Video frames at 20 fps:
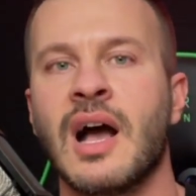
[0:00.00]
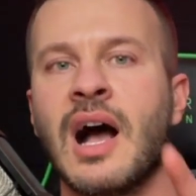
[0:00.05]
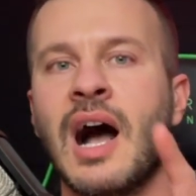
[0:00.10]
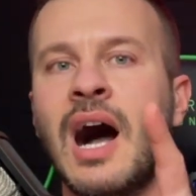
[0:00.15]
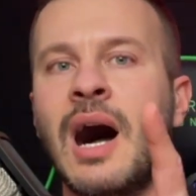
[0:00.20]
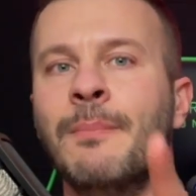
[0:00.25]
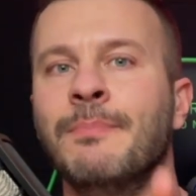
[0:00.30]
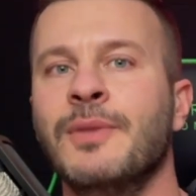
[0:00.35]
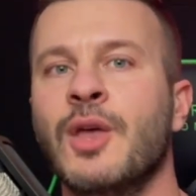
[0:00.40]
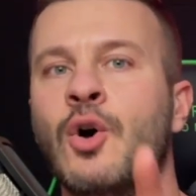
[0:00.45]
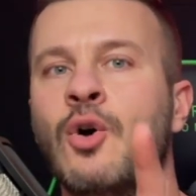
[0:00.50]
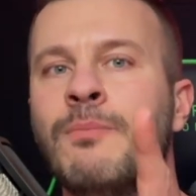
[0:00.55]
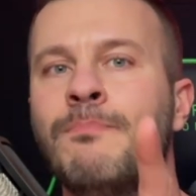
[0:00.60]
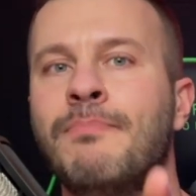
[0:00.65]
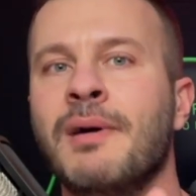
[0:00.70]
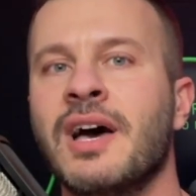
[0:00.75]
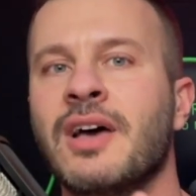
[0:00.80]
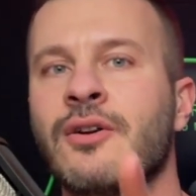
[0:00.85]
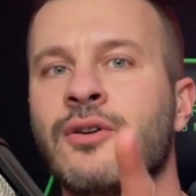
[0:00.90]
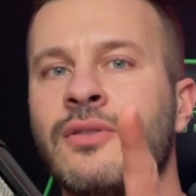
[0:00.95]
I'm no
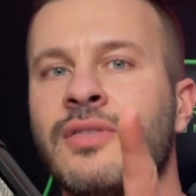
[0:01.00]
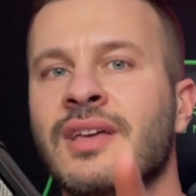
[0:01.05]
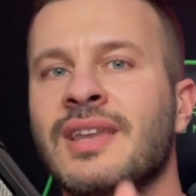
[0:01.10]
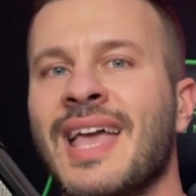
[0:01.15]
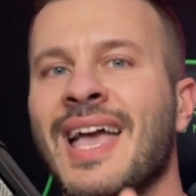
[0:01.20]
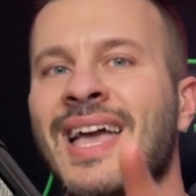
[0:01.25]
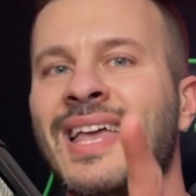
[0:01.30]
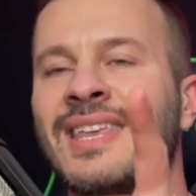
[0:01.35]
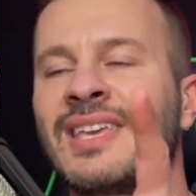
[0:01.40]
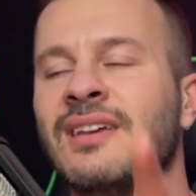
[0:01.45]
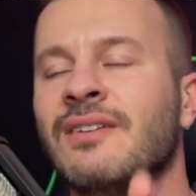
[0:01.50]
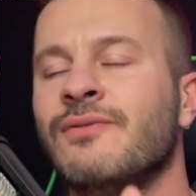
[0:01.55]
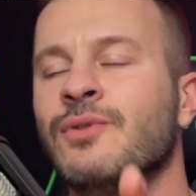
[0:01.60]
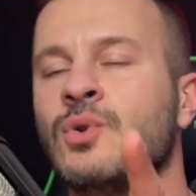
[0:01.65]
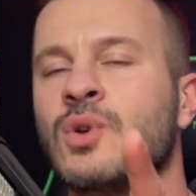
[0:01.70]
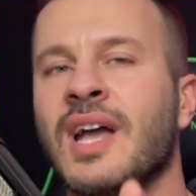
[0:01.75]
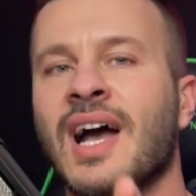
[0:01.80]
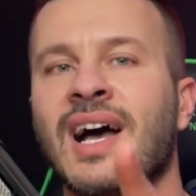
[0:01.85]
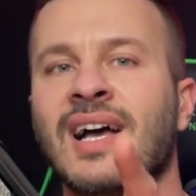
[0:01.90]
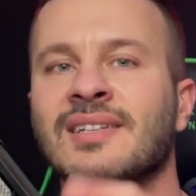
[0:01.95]
better than any of you
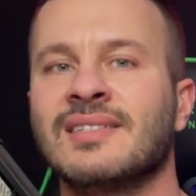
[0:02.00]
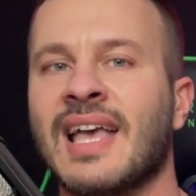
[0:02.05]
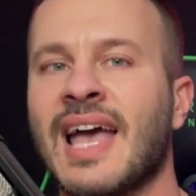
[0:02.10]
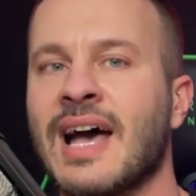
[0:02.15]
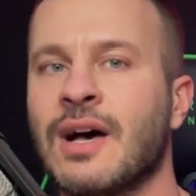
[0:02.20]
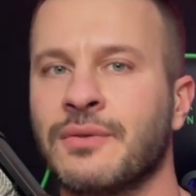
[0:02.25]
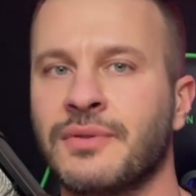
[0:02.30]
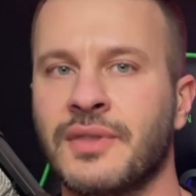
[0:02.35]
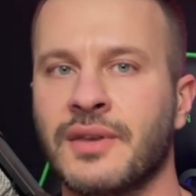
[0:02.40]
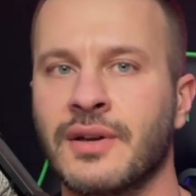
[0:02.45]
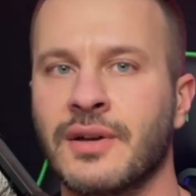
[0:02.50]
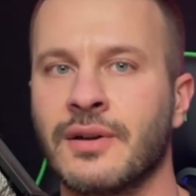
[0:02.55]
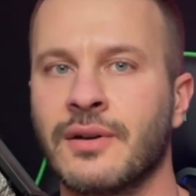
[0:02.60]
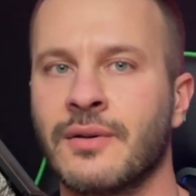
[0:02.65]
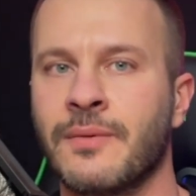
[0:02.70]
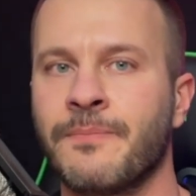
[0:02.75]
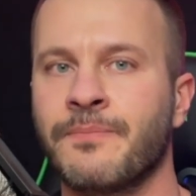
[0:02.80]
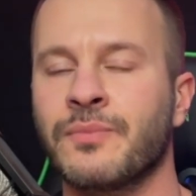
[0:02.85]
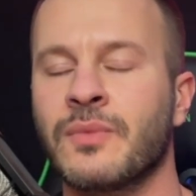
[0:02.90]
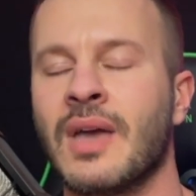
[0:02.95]
guys out there.
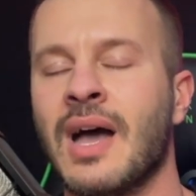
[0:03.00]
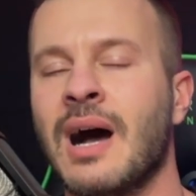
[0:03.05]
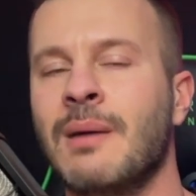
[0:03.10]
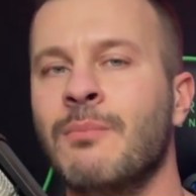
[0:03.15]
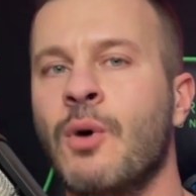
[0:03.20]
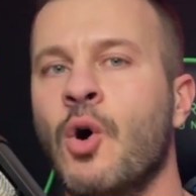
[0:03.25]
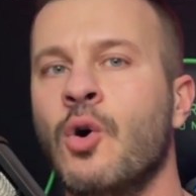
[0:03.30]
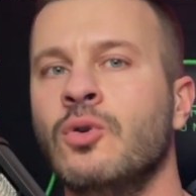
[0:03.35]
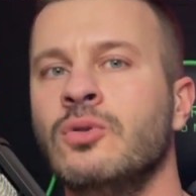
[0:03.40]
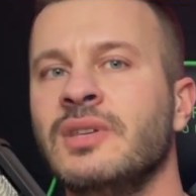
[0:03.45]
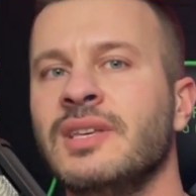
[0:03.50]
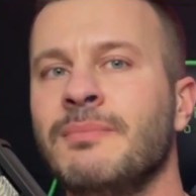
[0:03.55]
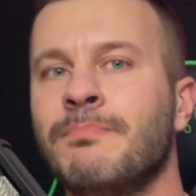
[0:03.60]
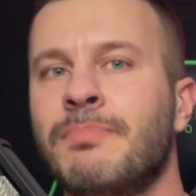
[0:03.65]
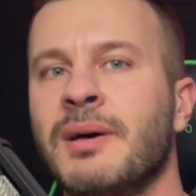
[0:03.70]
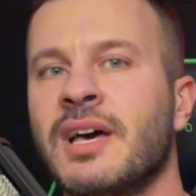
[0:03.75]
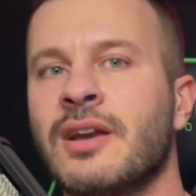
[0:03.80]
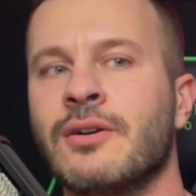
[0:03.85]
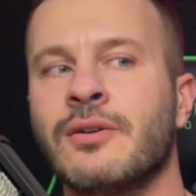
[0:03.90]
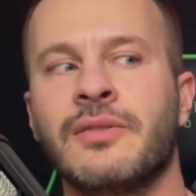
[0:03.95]
I'm only
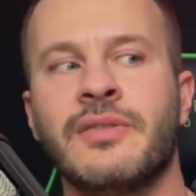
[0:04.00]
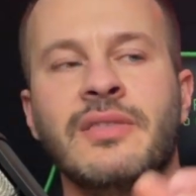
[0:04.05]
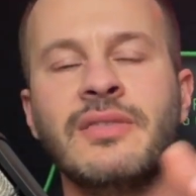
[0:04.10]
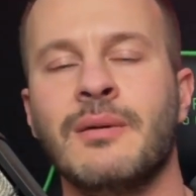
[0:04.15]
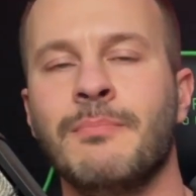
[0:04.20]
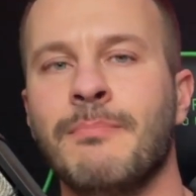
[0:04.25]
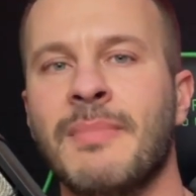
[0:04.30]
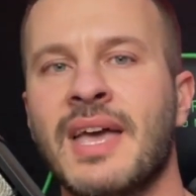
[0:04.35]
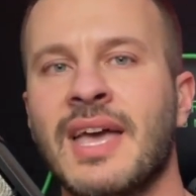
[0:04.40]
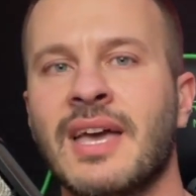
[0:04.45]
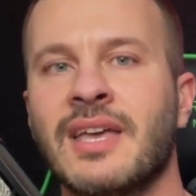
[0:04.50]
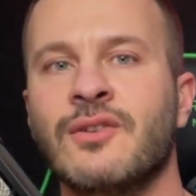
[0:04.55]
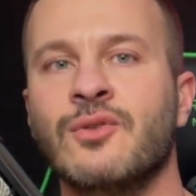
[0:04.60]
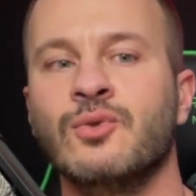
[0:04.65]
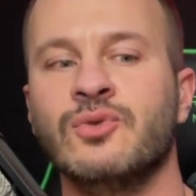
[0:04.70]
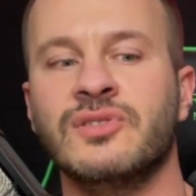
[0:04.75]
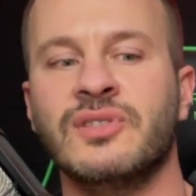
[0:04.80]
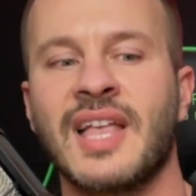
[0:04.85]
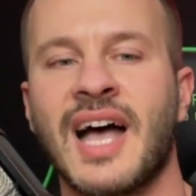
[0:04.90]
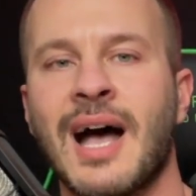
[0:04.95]
better than the man
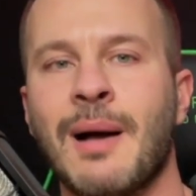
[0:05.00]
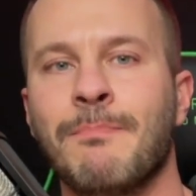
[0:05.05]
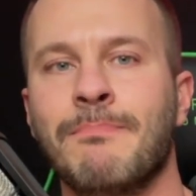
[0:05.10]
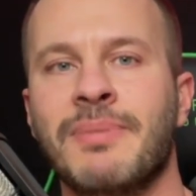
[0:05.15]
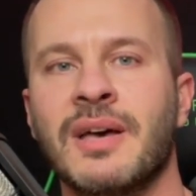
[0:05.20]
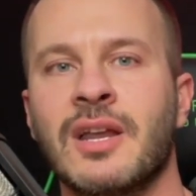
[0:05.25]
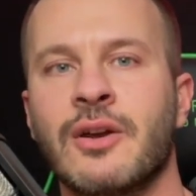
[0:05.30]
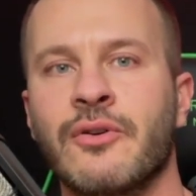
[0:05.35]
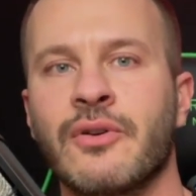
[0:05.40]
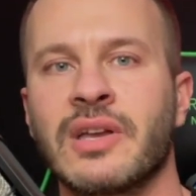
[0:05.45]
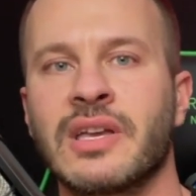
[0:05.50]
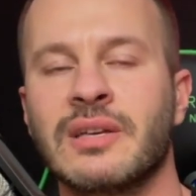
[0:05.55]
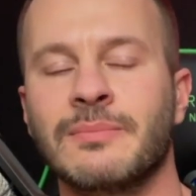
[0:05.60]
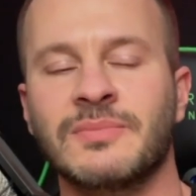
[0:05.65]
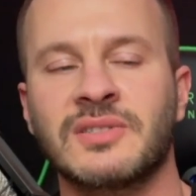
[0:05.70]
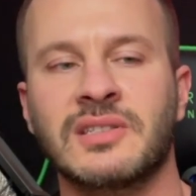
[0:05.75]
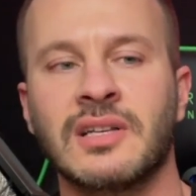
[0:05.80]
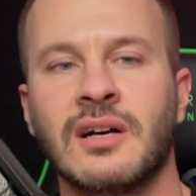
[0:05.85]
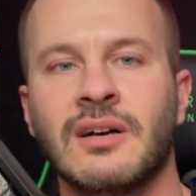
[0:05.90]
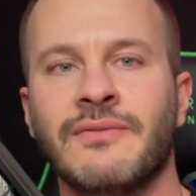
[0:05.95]
who's not bettering
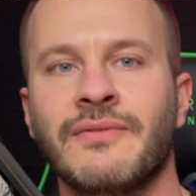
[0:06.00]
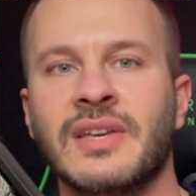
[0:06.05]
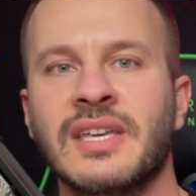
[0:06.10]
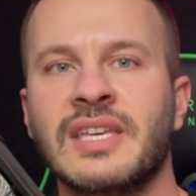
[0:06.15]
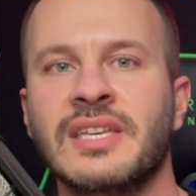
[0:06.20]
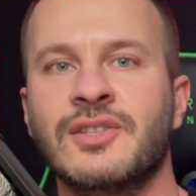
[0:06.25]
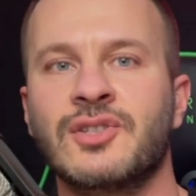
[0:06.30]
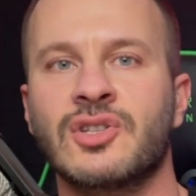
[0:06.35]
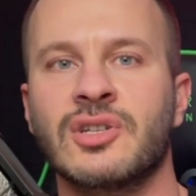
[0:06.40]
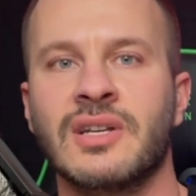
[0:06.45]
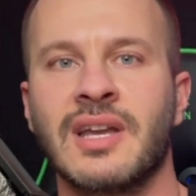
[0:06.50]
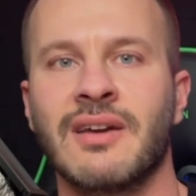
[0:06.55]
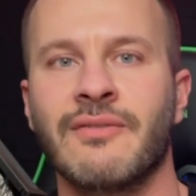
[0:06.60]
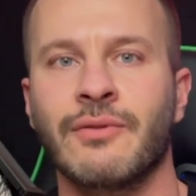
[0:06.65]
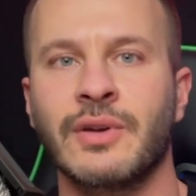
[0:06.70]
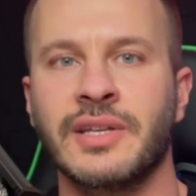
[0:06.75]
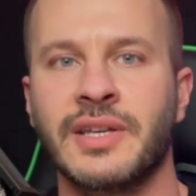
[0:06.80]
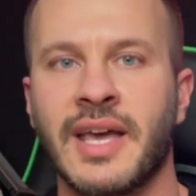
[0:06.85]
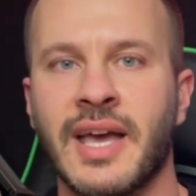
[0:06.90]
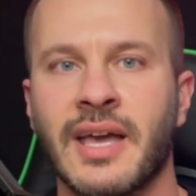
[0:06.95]
himself each and
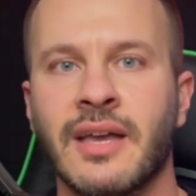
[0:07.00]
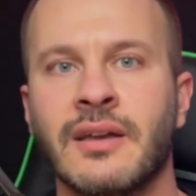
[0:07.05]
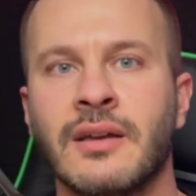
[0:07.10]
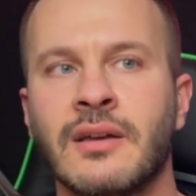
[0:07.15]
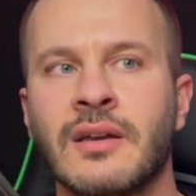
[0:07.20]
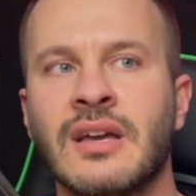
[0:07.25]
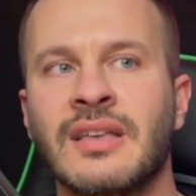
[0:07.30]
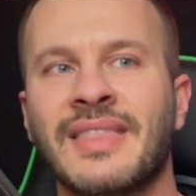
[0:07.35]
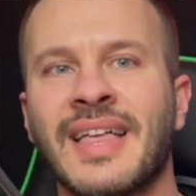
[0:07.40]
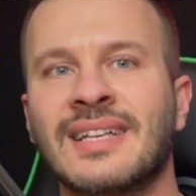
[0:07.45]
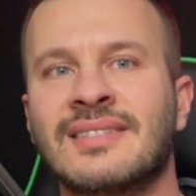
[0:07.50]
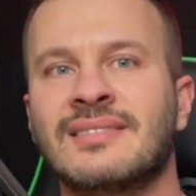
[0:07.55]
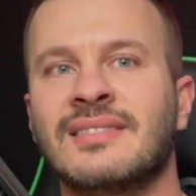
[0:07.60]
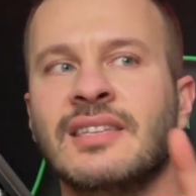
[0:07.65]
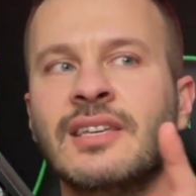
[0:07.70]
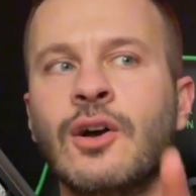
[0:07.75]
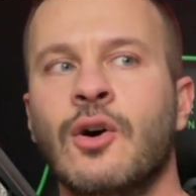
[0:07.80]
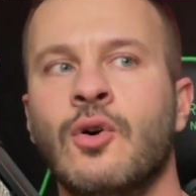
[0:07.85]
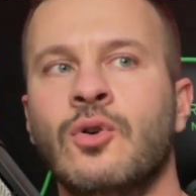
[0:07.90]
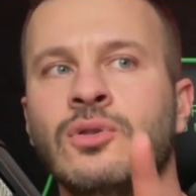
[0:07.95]
every day. That's
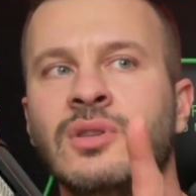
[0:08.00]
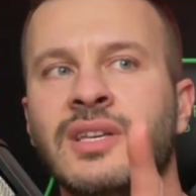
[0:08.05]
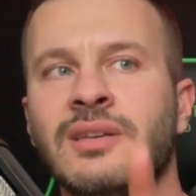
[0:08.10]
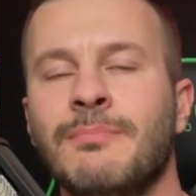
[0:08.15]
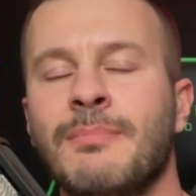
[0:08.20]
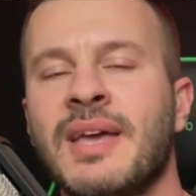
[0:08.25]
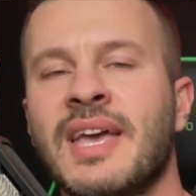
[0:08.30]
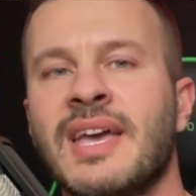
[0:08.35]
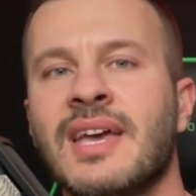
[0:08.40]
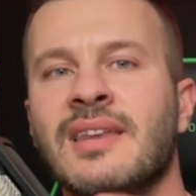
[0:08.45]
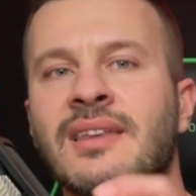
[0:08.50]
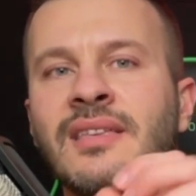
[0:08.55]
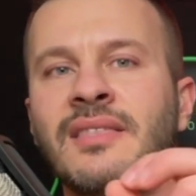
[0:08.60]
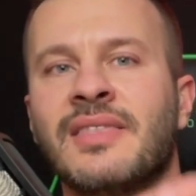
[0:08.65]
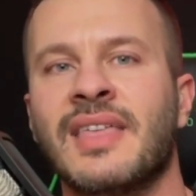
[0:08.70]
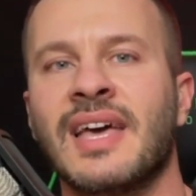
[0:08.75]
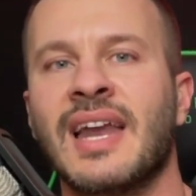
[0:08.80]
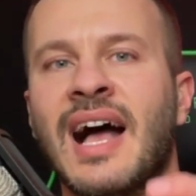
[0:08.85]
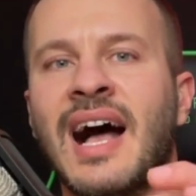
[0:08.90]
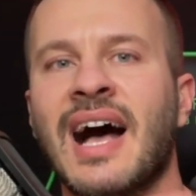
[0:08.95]
the only man
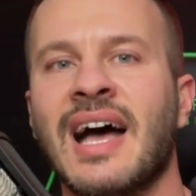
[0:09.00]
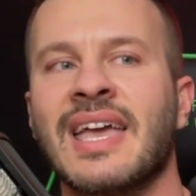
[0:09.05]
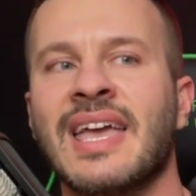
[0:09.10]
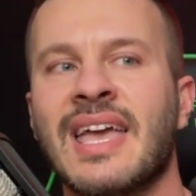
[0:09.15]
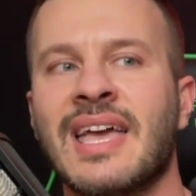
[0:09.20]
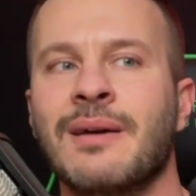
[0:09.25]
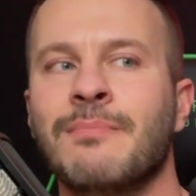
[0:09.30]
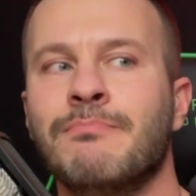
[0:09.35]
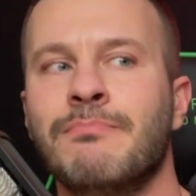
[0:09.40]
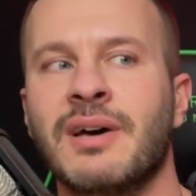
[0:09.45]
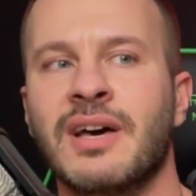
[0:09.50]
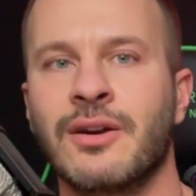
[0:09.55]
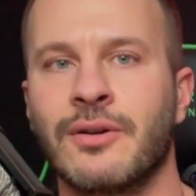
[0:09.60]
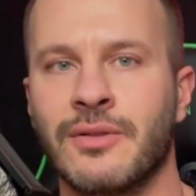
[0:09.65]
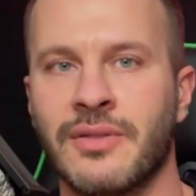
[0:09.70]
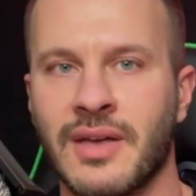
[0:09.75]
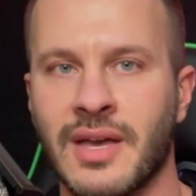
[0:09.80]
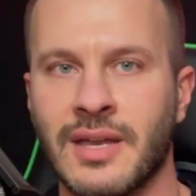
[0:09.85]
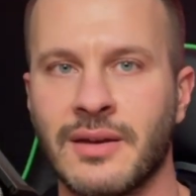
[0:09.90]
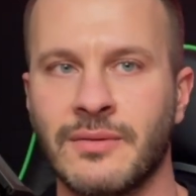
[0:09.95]
that I am better
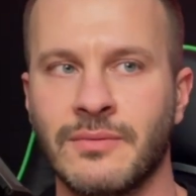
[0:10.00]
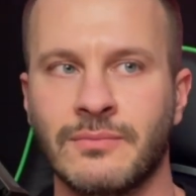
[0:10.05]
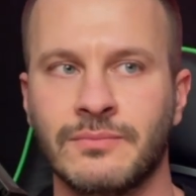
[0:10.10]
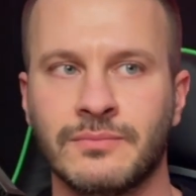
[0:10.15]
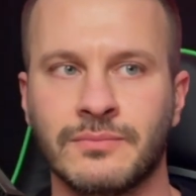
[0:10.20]
than.